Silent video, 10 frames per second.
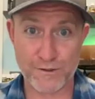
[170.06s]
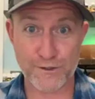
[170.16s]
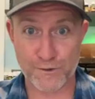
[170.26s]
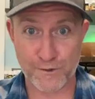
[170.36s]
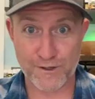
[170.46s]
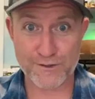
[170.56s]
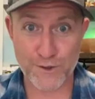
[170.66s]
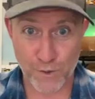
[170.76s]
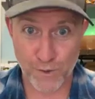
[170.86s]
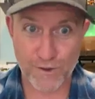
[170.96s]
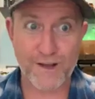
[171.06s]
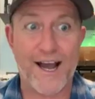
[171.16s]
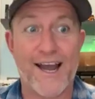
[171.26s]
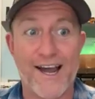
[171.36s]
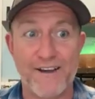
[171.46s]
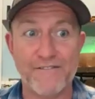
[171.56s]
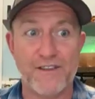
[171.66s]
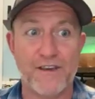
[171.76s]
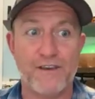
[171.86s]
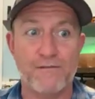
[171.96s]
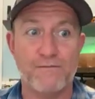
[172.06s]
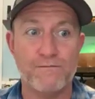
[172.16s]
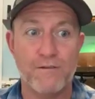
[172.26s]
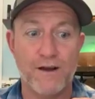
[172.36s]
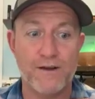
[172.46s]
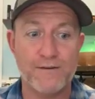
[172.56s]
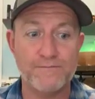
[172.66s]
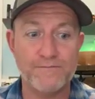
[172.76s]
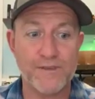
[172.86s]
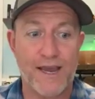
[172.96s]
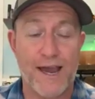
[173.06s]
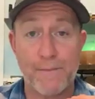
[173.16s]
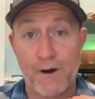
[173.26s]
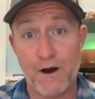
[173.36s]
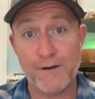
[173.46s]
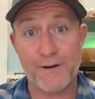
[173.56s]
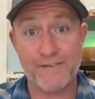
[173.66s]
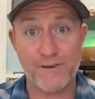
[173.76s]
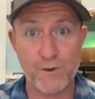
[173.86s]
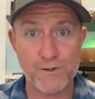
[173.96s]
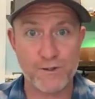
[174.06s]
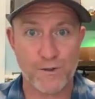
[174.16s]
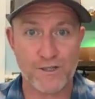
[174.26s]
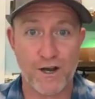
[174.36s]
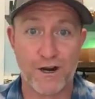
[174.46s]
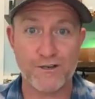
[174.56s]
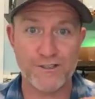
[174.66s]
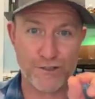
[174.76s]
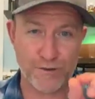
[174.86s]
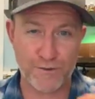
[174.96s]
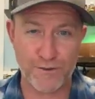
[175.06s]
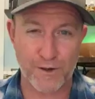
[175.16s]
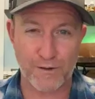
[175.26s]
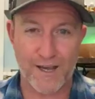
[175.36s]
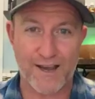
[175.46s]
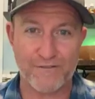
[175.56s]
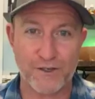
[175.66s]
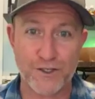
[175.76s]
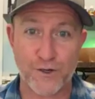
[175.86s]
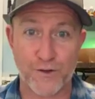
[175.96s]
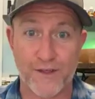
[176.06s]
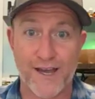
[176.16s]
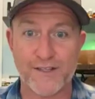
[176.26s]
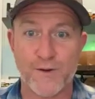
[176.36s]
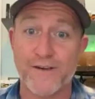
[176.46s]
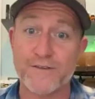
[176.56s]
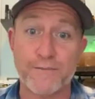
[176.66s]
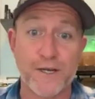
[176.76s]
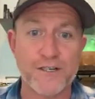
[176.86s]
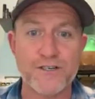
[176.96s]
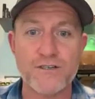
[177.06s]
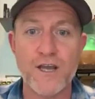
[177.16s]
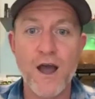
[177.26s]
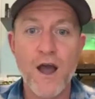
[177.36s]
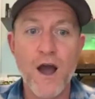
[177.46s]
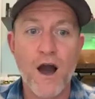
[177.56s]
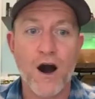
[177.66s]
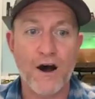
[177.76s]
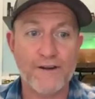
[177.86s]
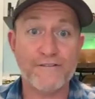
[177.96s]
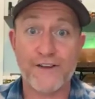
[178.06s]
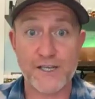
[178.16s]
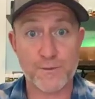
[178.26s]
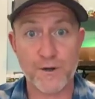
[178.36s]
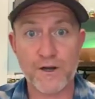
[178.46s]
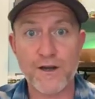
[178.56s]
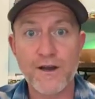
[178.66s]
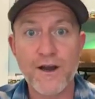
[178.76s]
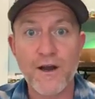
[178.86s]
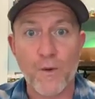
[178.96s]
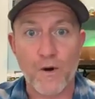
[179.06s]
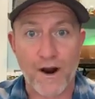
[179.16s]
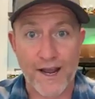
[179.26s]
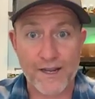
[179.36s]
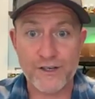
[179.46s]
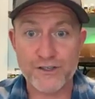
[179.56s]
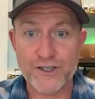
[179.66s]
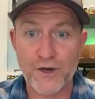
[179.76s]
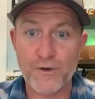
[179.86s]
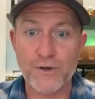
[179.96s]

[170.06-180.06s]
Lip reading: tool. I have the app on my phone, so it's hard to go live and show you that. So I have some pictures on Facebook where I can show